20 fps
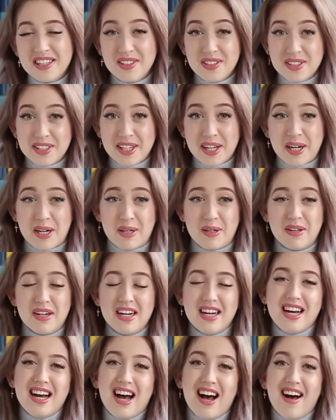So
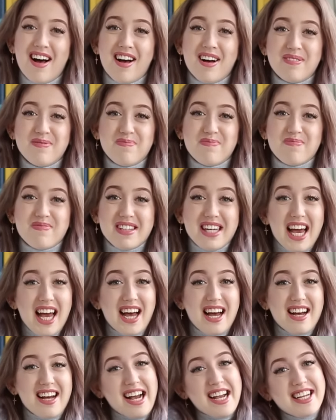Um,
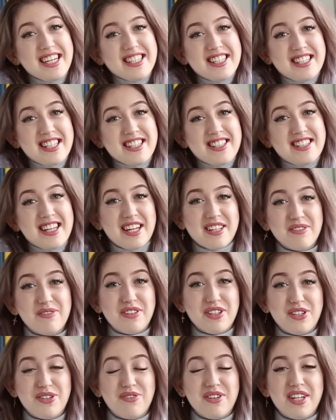yeah, I guess that's the end of
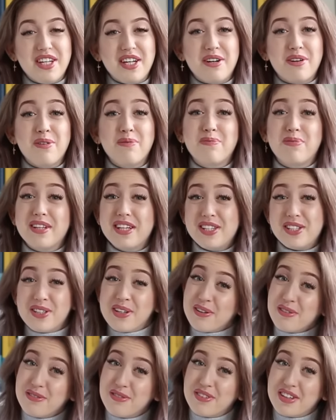this video. Please
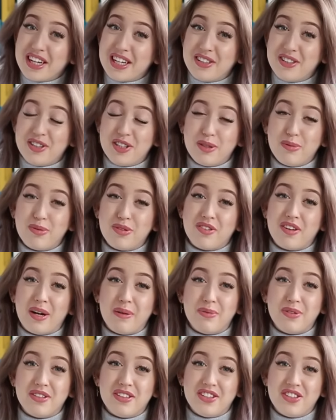don't forget to
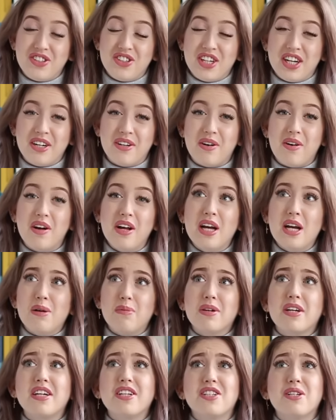subscribe to this channel,
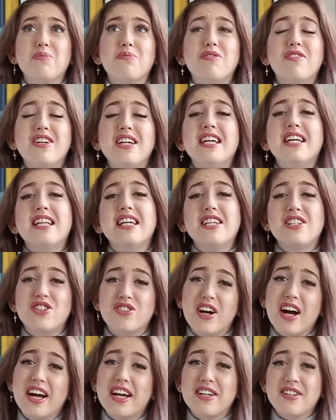because I'm really
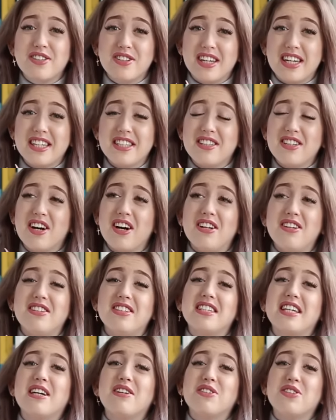trying to hit one
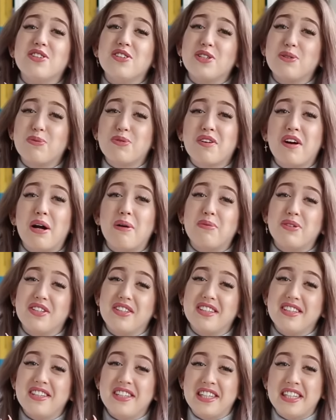hundred thousand subscribers
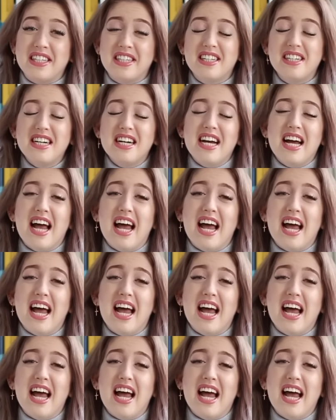this year.